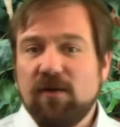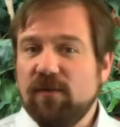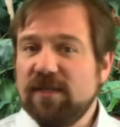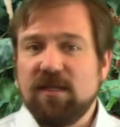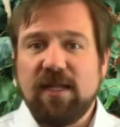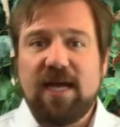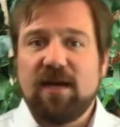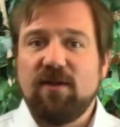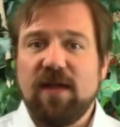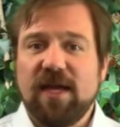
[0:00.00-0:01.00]
Recently
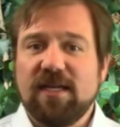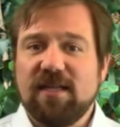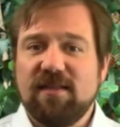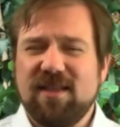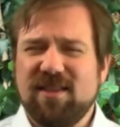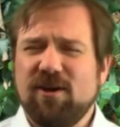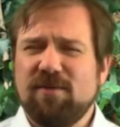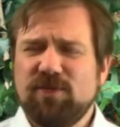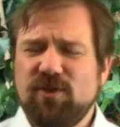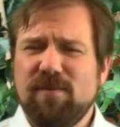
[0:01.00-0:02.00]
had a client, I think they're
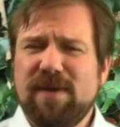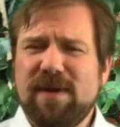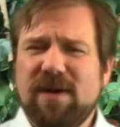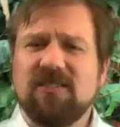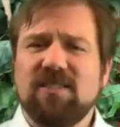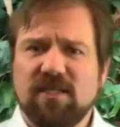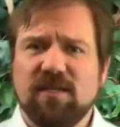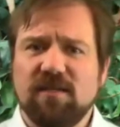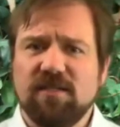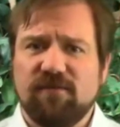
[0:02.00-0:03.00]
up to about a
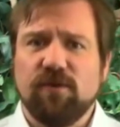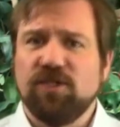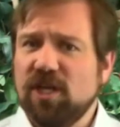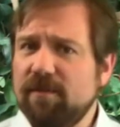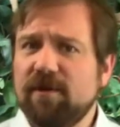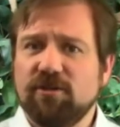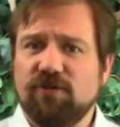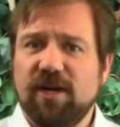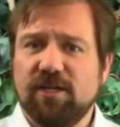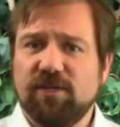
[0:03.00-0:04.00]
dozen different job
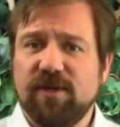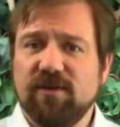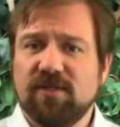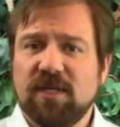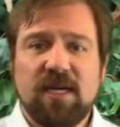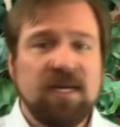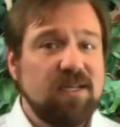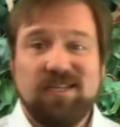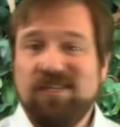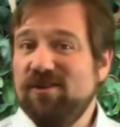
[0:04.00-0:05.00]
country attributes.
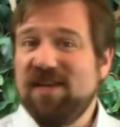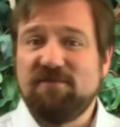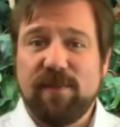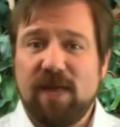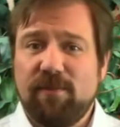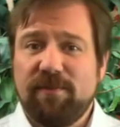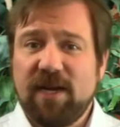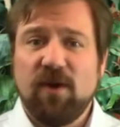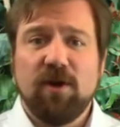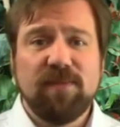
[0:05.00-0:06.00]
You don't have to map them
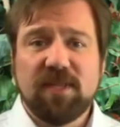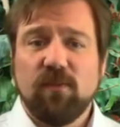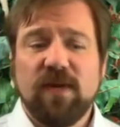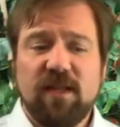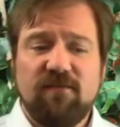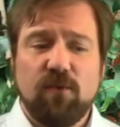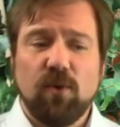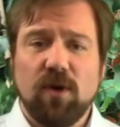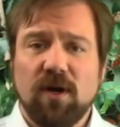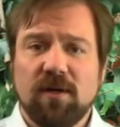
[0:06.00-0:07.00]
anywhere, but they're really
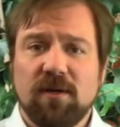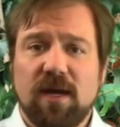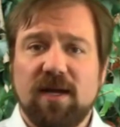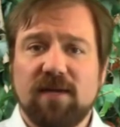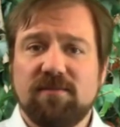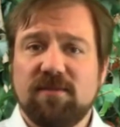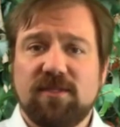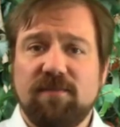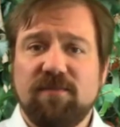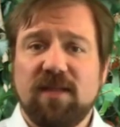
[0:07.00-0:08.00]
for
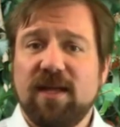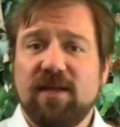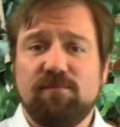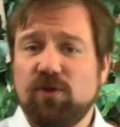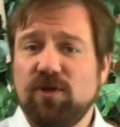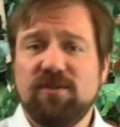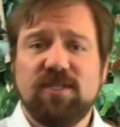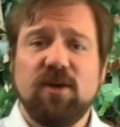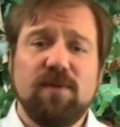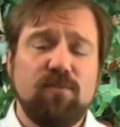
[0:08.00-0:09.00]
something like
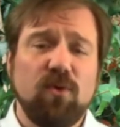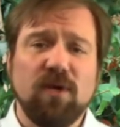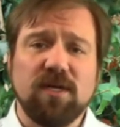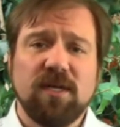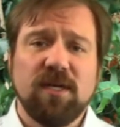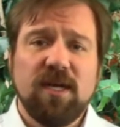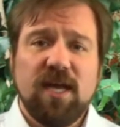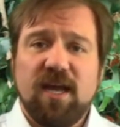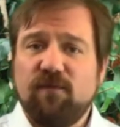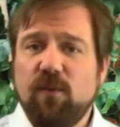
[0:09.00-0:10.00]
producing a report.
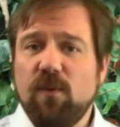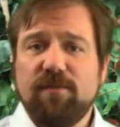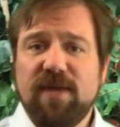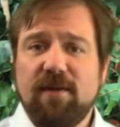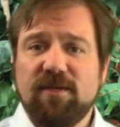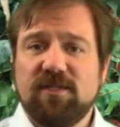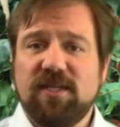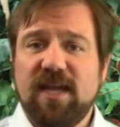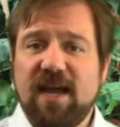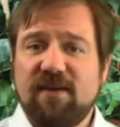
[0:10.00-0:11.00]
If we want to be able to
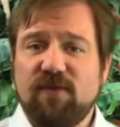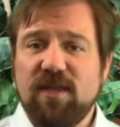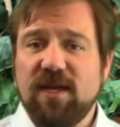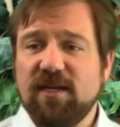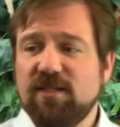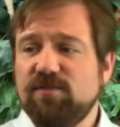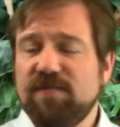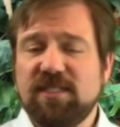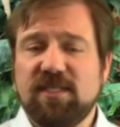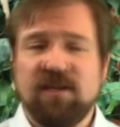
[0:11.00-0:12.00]
see everything in a
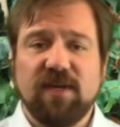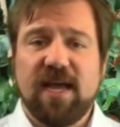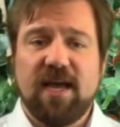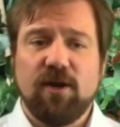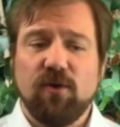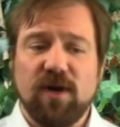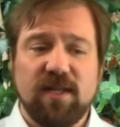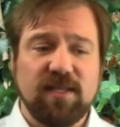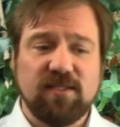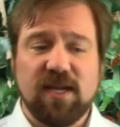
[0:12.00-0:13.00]
specific
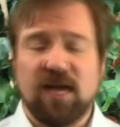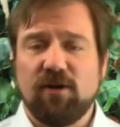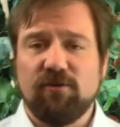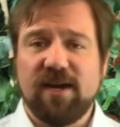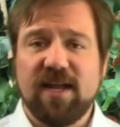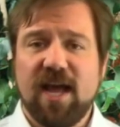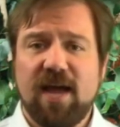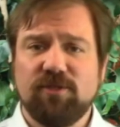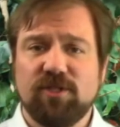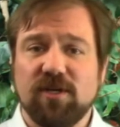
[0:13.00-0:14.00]
category that's not already
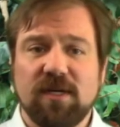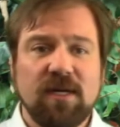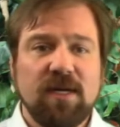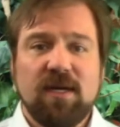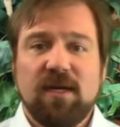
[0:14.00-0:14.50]
captured,